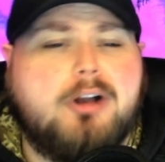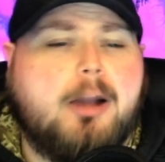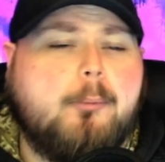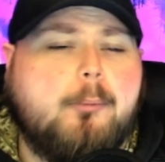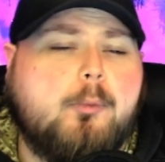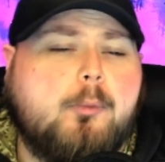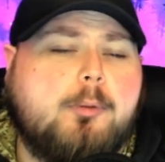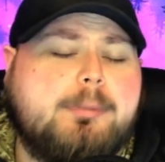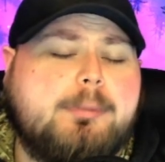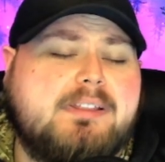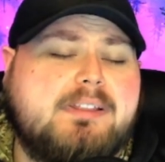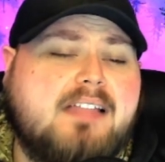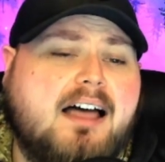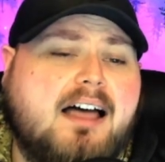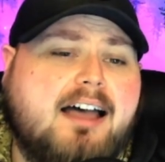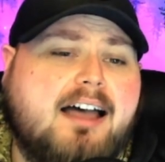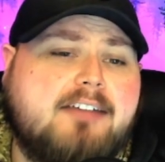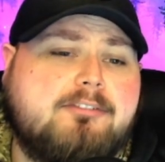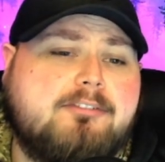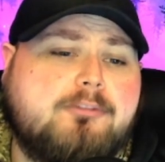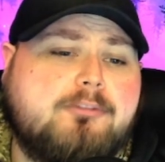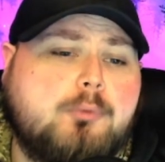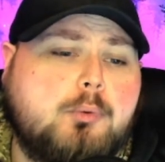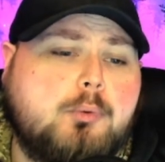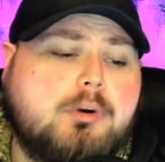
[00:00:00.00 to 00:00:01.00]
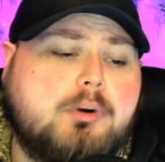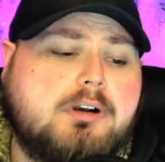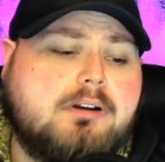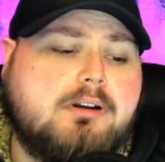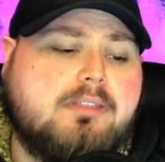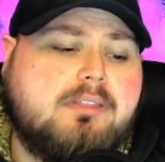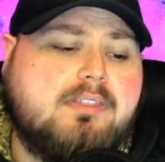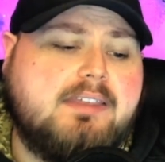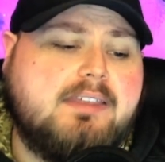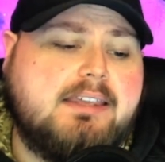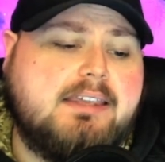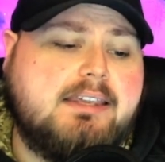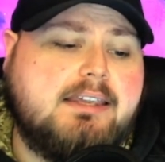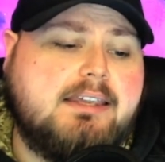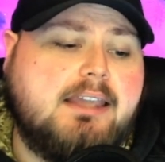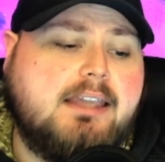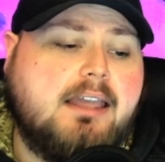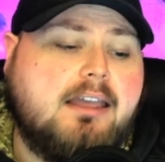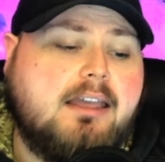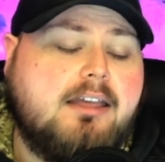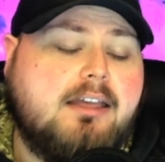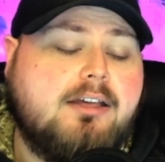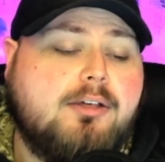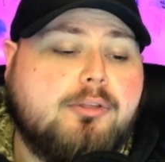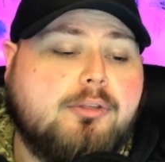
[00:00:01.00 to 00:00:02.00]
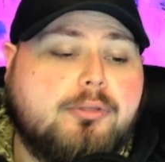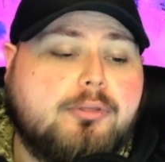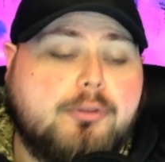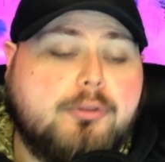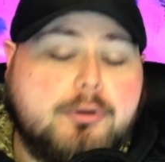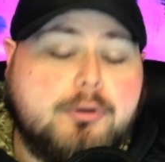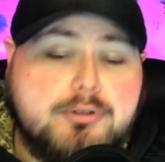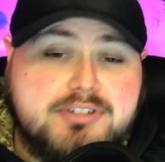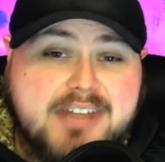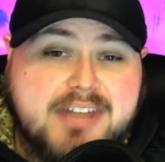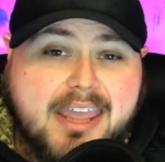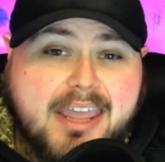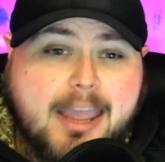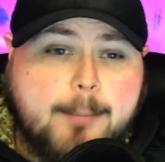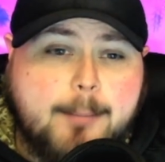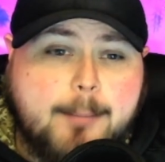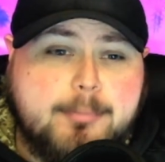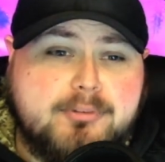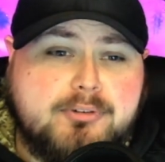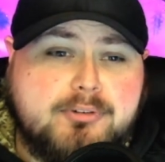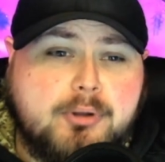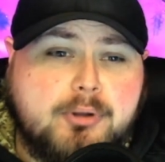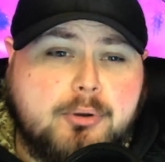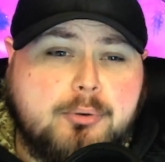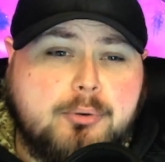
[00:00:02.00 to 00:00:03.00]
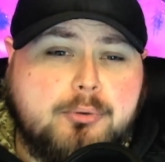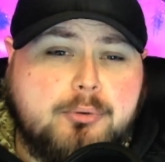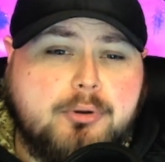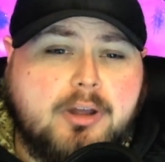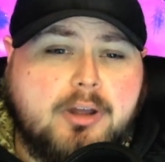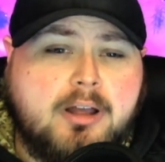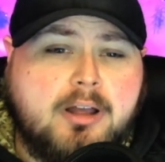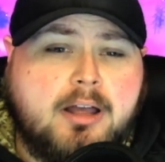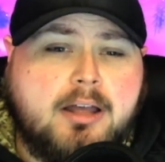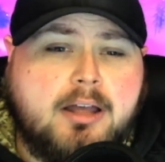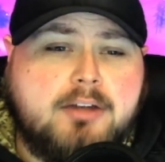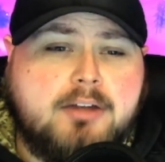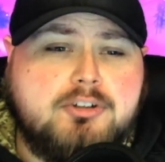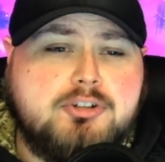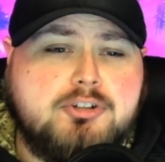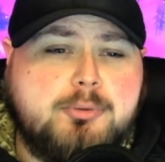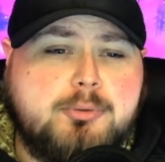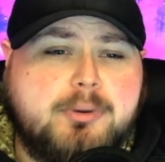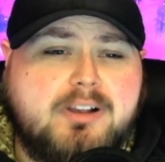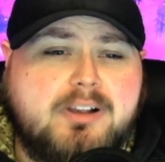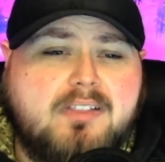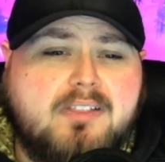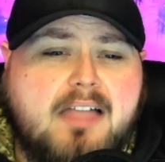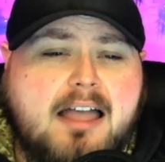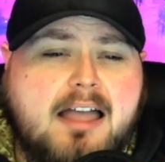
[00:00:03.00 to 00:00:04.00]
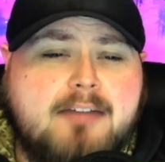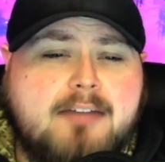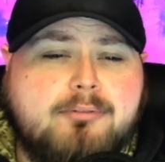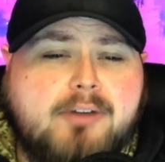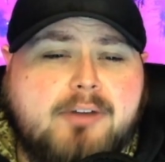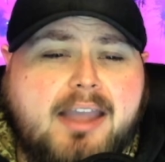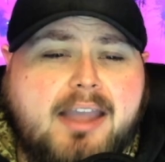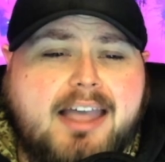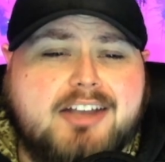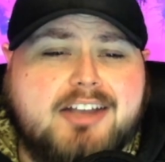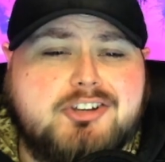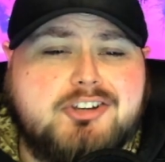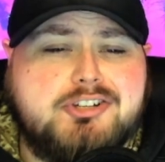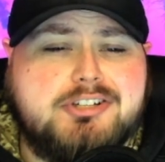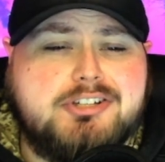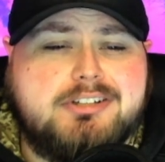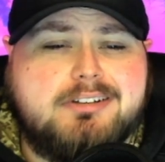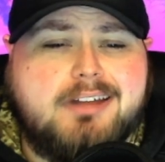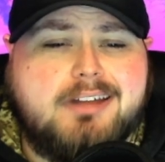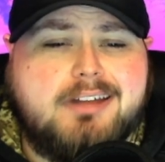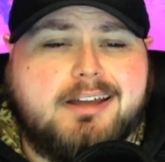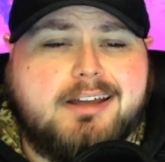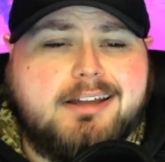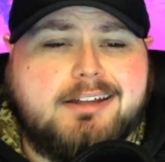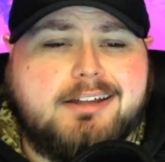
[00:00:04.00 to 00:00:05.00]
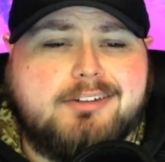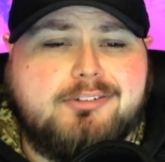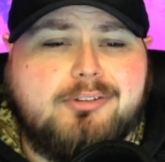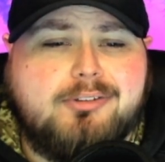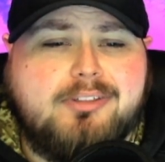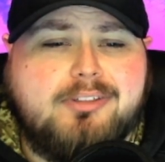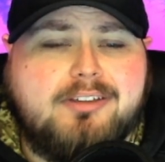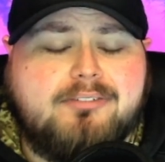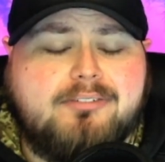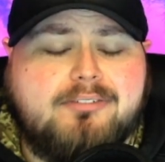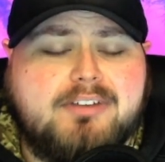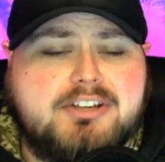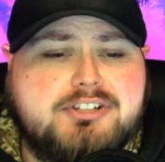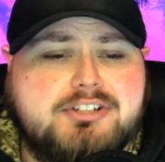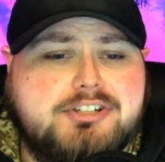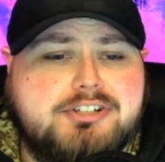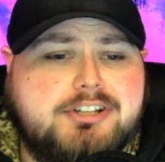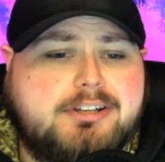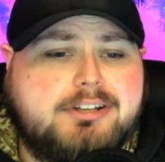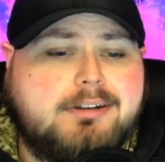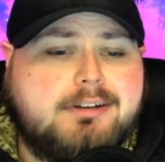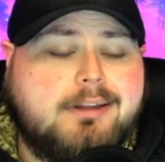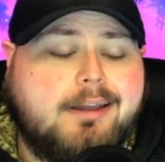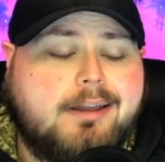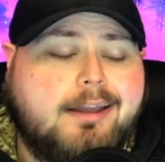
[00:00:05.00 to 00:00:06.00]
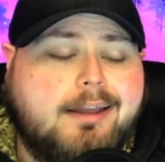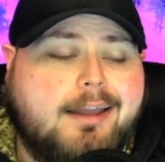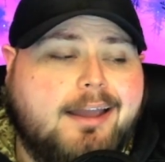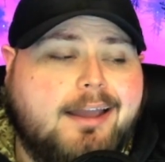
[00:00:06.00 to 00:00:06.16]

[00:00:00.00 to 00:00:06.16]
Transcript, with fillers: I will be live for the Thursday episode, doing a live reaction to the eviction.